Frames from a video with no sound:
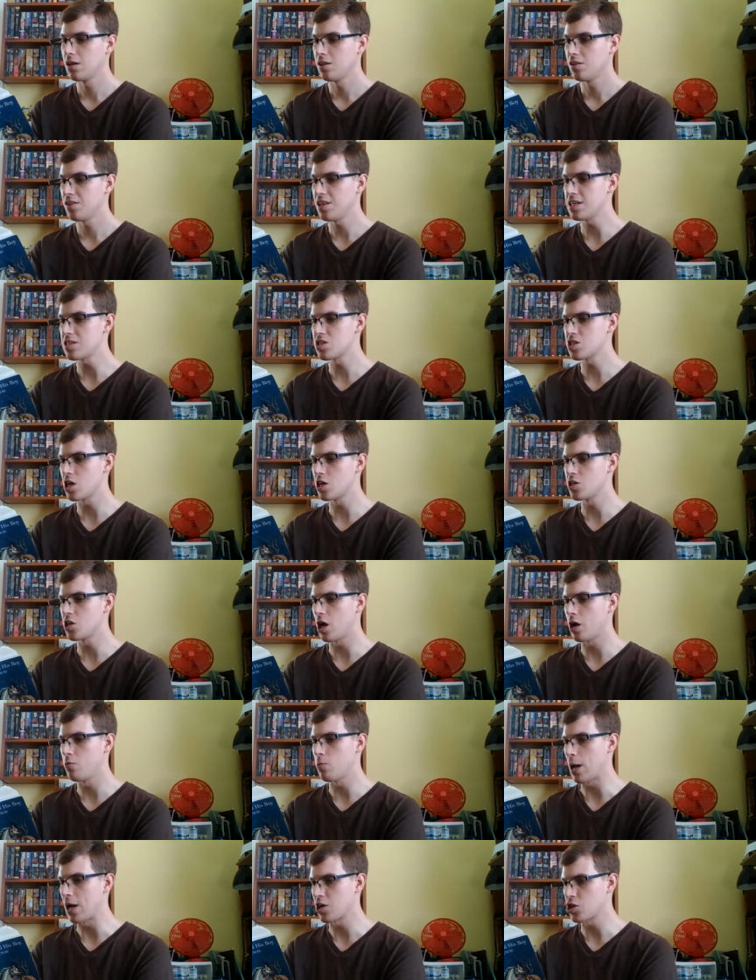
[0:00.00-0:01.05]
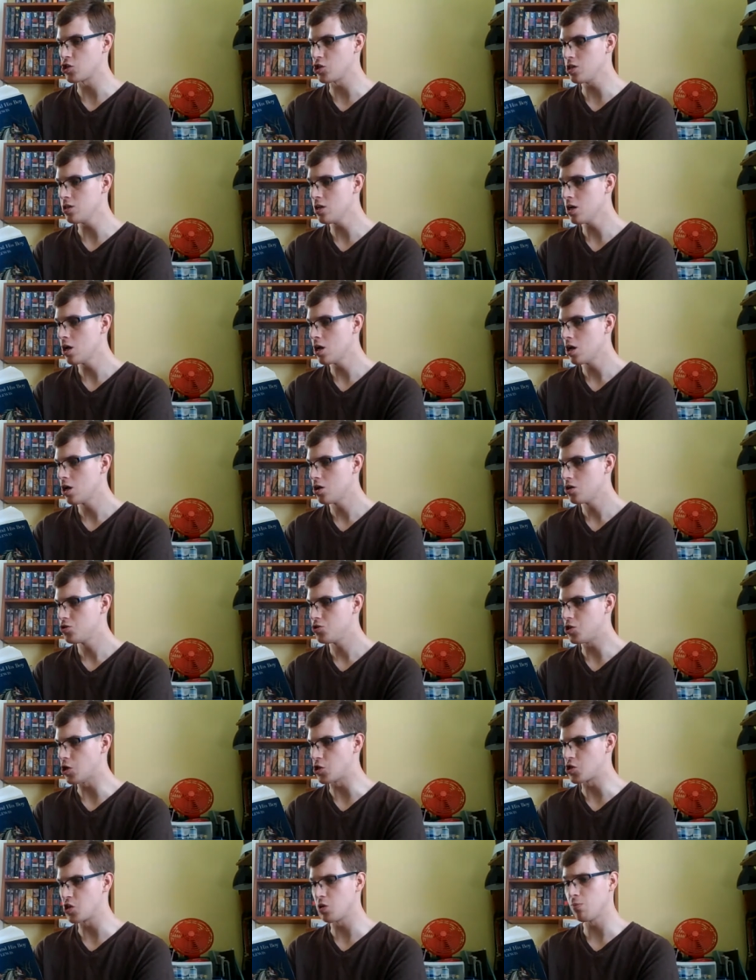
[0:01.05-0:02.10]
That's our direction,
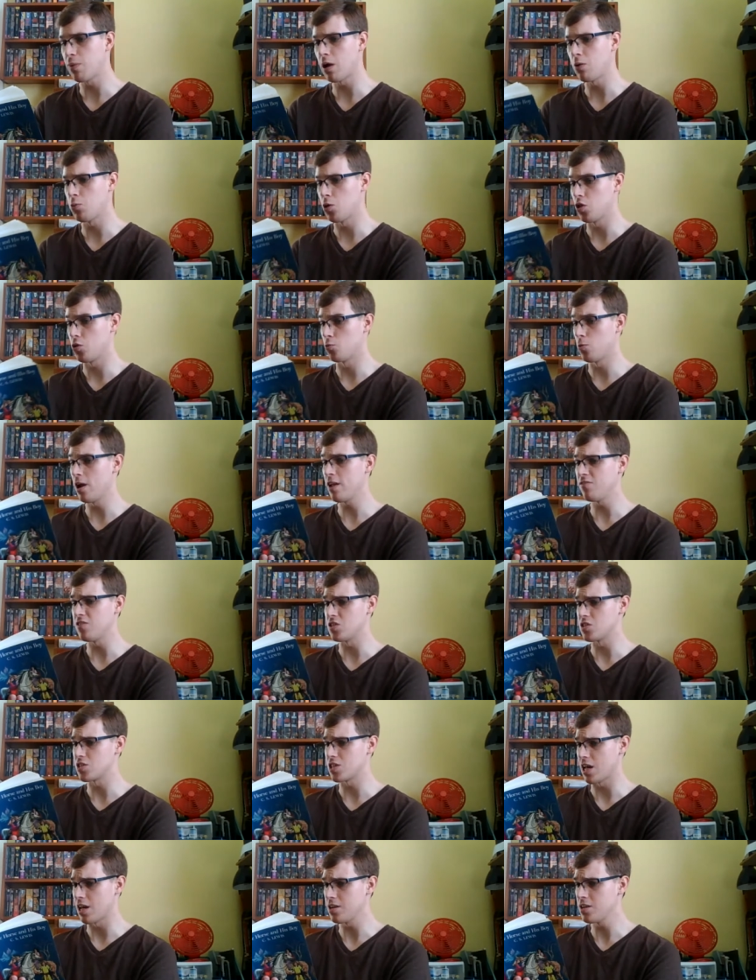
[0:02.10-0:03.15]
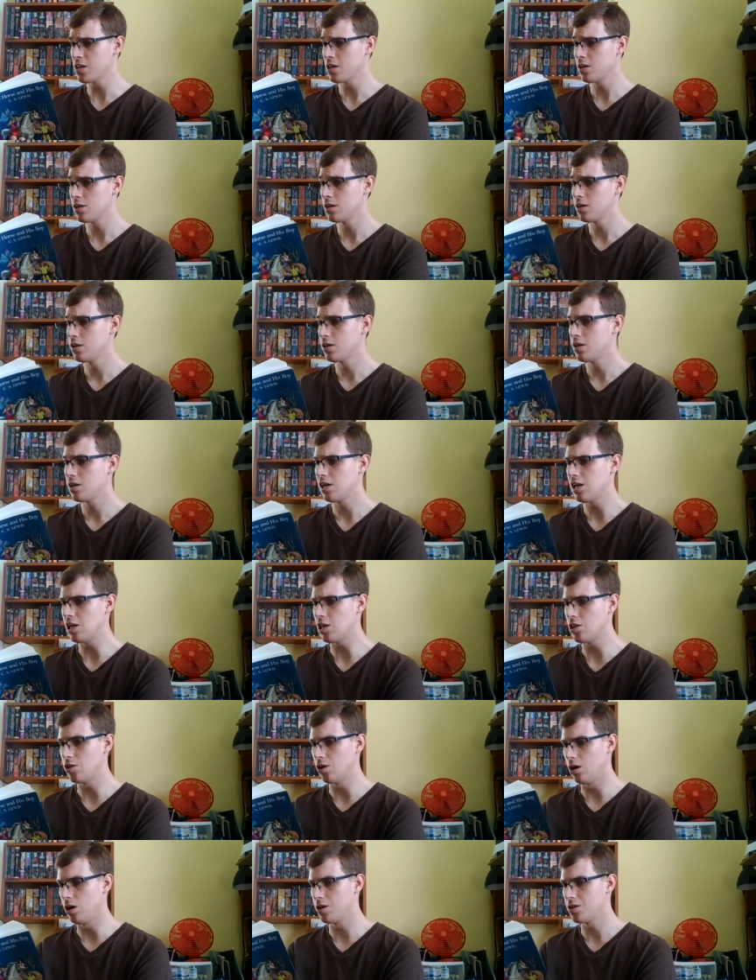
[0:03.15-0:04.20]
judging by what the raven said, he
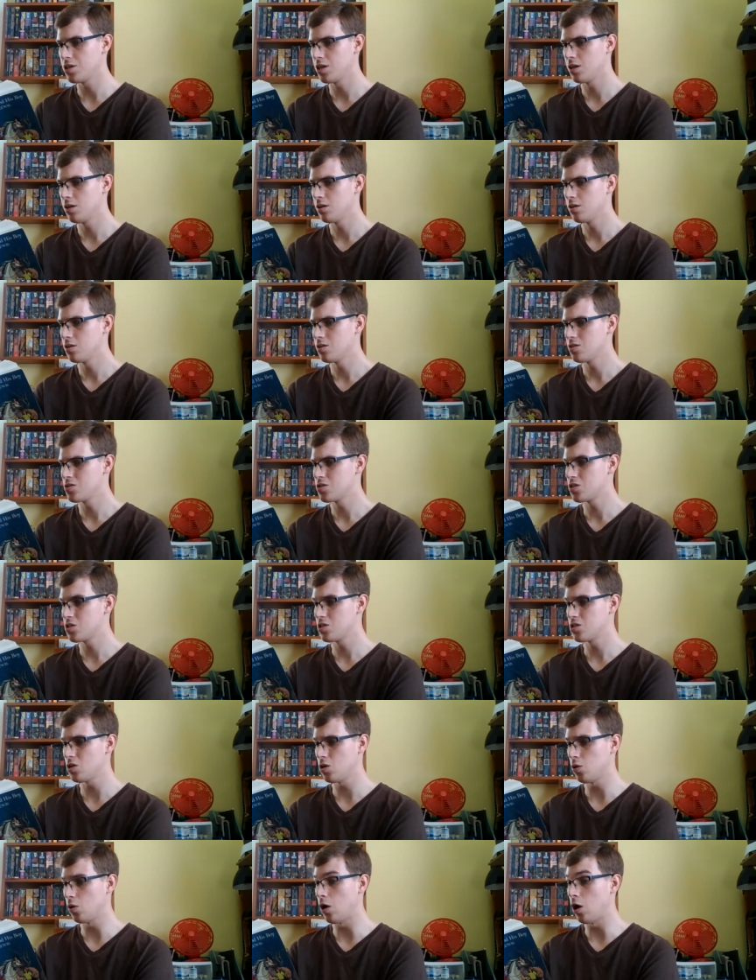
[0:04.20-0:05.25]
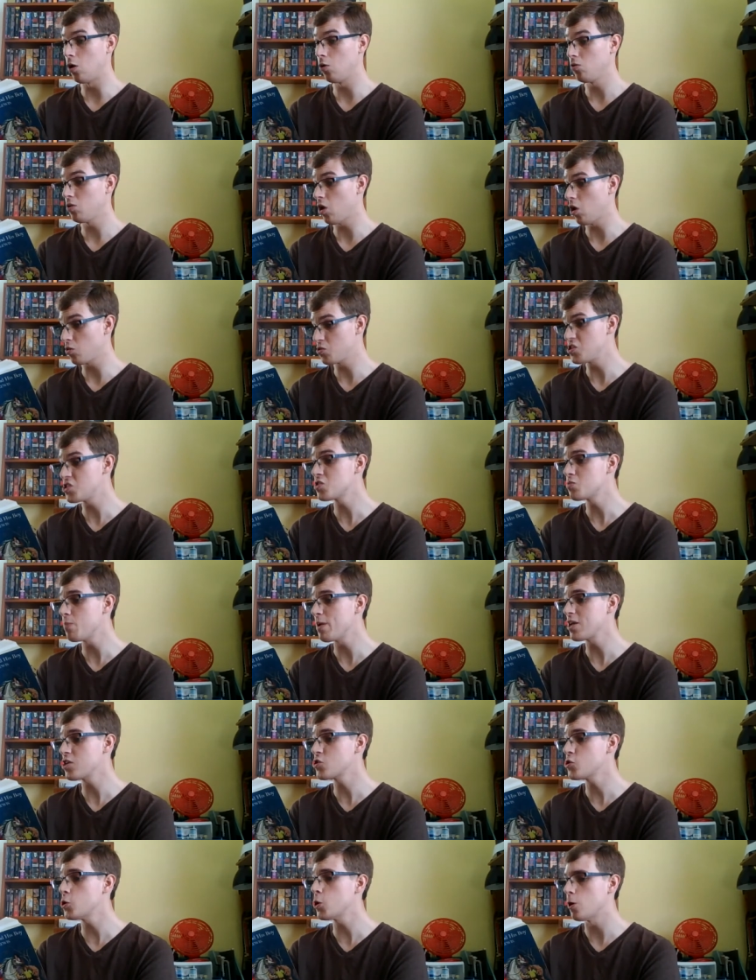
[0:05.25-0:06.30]
thought. So I'll, I'll just make
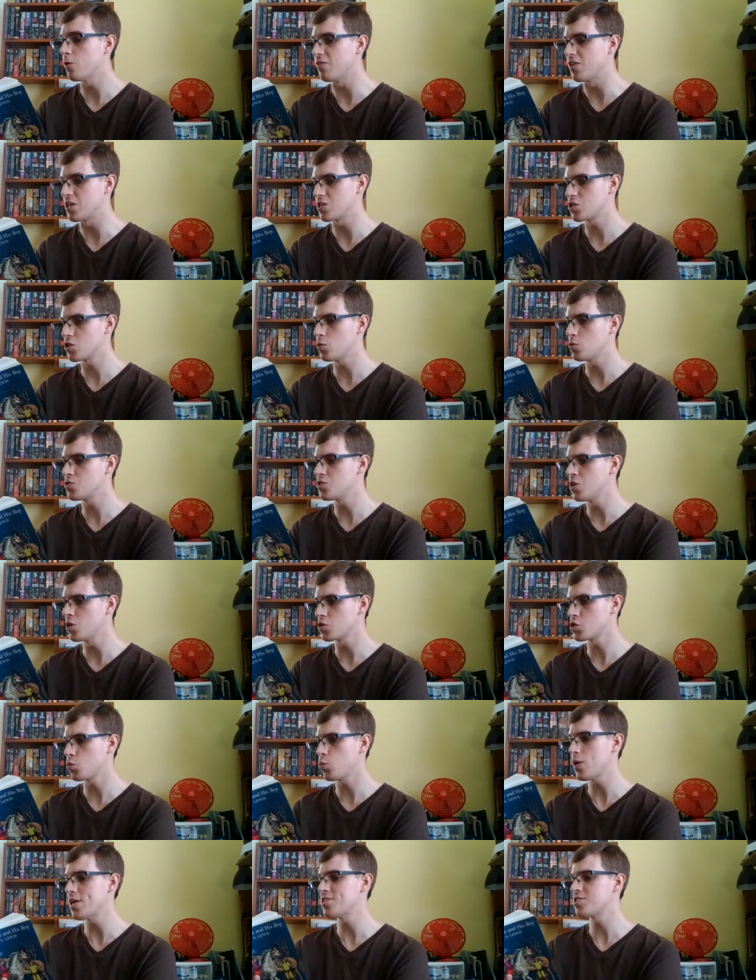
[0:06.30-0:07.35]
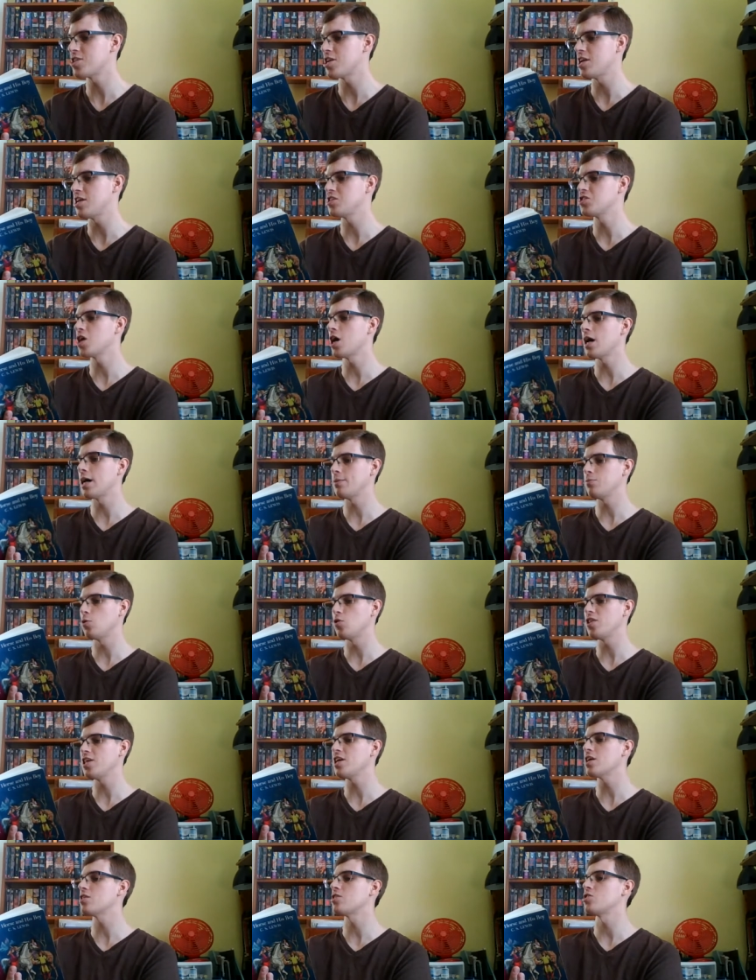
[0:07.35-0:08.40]
sure of it so as not to waste any time when
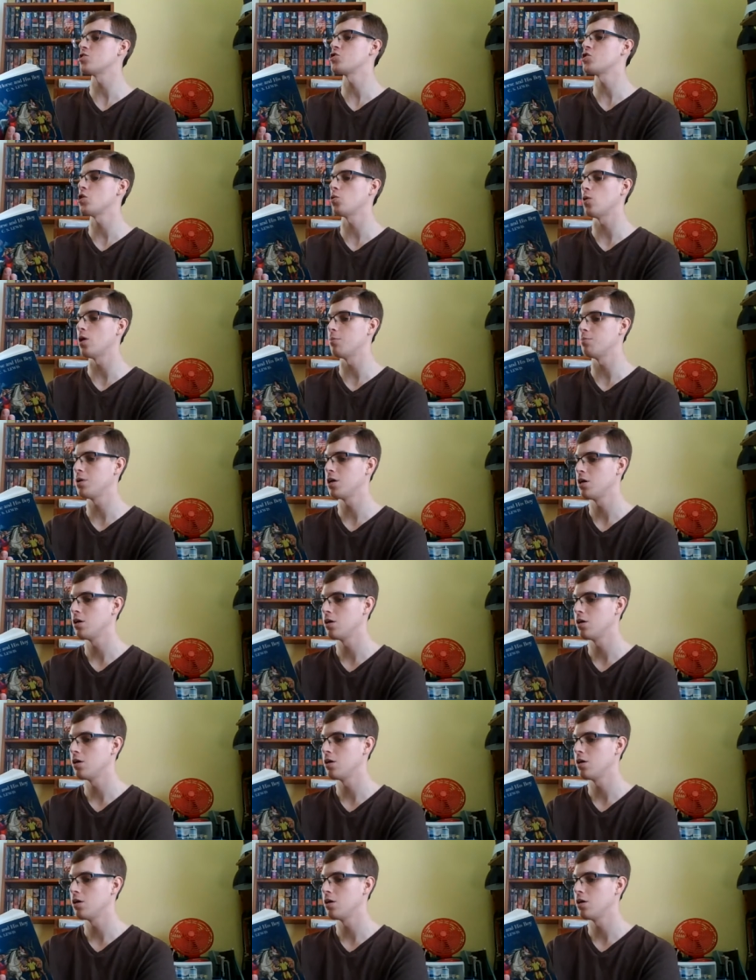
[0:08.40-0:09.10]
the others show up.